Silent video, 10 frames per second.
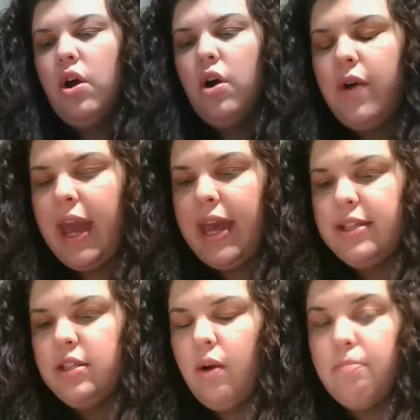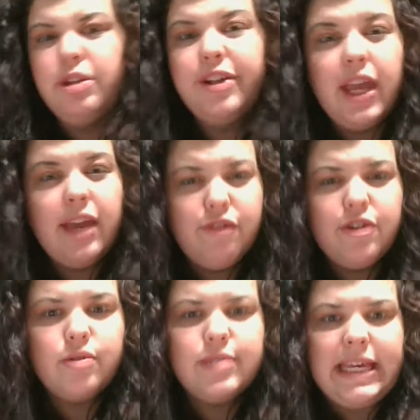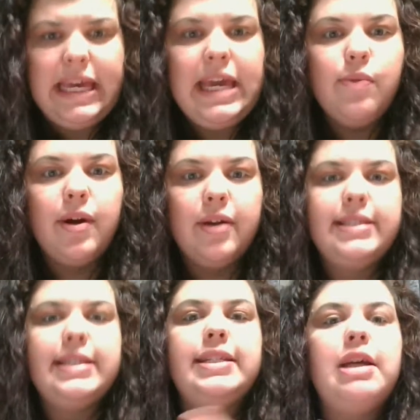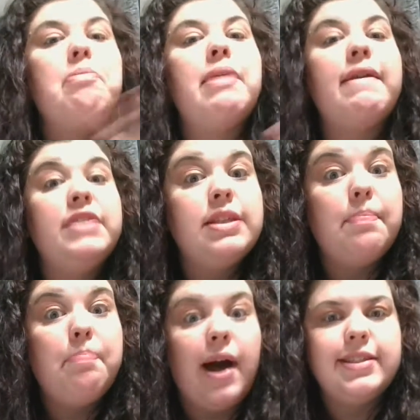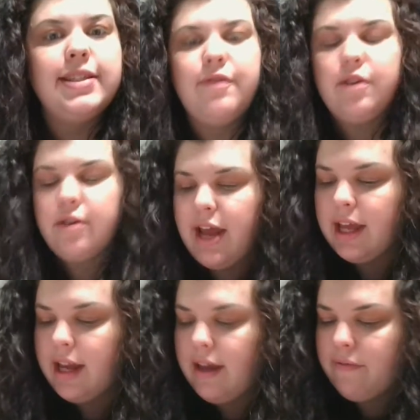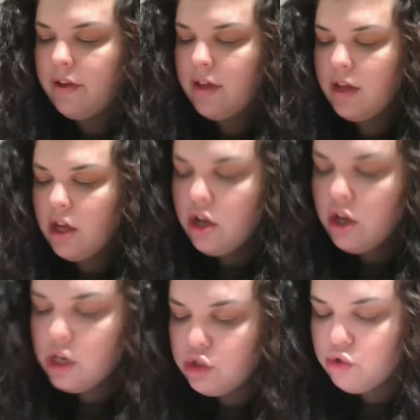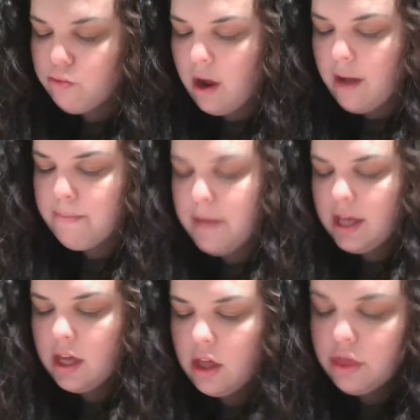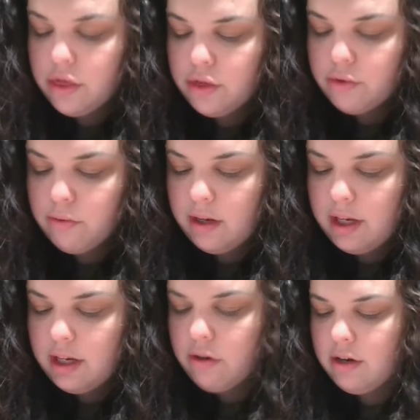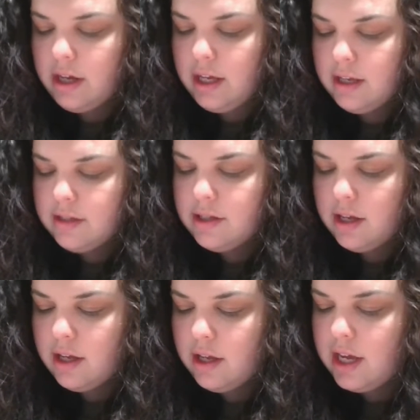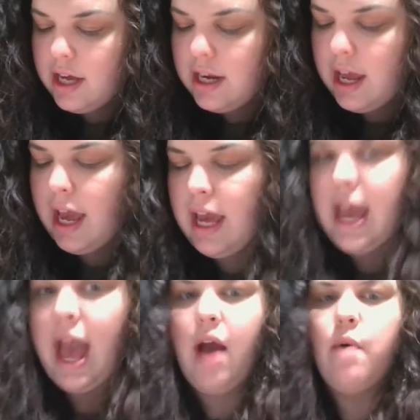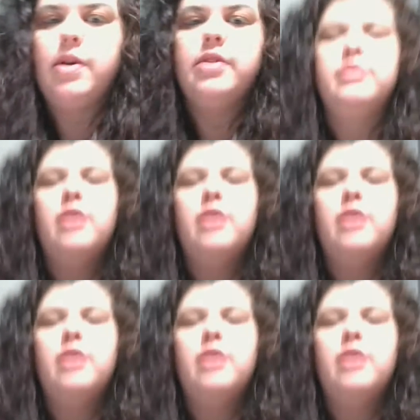Okay, so I'm looking for those keywords that tell me if it's a positive or a negative. Dropping 3 degrees in 8 hours.